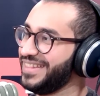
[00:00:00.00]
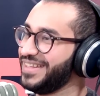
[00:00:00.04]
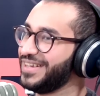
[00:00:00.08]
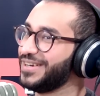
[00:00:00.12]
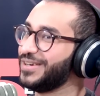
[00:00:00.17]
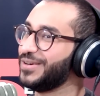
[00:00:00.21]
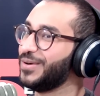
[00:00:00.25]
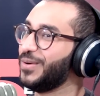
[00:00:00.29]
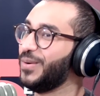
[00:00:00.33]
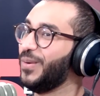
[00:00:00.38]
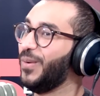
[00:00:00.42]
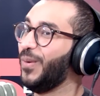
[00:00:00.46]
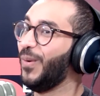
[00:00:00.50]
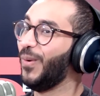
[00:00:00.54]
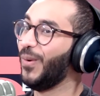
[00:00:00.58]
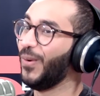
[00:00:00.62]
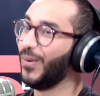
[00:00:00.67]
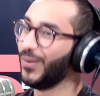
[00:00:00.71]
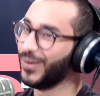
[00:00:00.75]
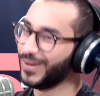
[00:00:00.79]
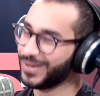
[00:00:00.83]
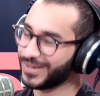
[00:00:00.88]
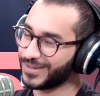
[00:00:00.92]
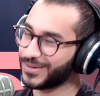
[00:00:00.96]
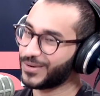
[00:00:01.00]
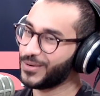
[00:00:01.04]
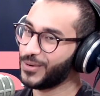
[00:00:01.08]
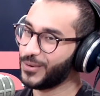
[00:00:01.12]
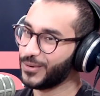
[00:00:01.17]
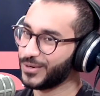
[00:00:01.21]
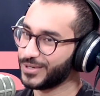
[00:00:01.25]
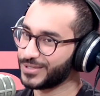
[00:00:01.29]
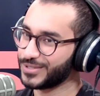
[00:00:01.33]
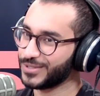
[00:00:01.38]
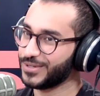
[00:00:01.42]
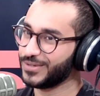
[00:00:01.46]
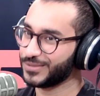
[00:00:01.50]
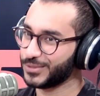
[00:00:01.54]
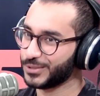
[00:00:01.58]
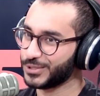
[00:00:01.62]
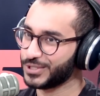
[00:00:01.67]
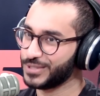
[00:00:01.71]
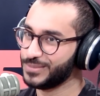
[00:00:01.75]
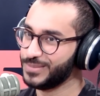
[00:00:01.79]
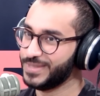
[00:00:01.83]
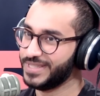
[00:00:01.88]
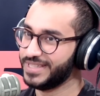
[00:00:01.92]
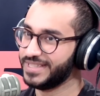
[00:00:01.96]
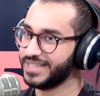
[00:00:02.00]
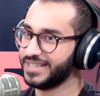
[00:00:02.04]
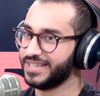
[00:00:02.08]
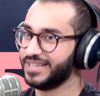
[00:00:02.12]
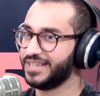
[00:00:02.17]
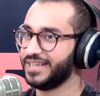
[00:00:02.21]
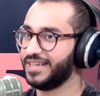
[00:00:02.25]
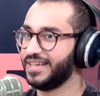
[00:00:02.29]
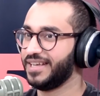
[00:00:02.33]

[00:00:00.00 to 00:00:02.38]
They're all cores of social media.